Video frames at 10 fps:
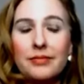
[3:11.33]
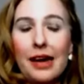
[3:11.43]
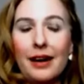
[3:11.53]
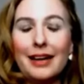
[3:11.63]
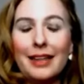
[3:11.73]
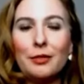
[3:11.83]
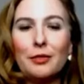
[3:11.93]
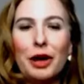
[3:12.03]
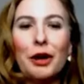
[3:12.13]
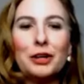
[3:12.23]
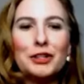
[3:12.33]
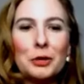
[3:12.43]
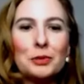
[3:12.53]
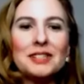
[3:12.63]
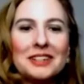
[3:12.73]
Yeah, in the marriage
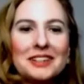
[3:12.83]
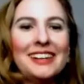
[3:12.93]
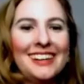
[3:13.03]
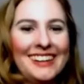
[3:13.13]
I was in.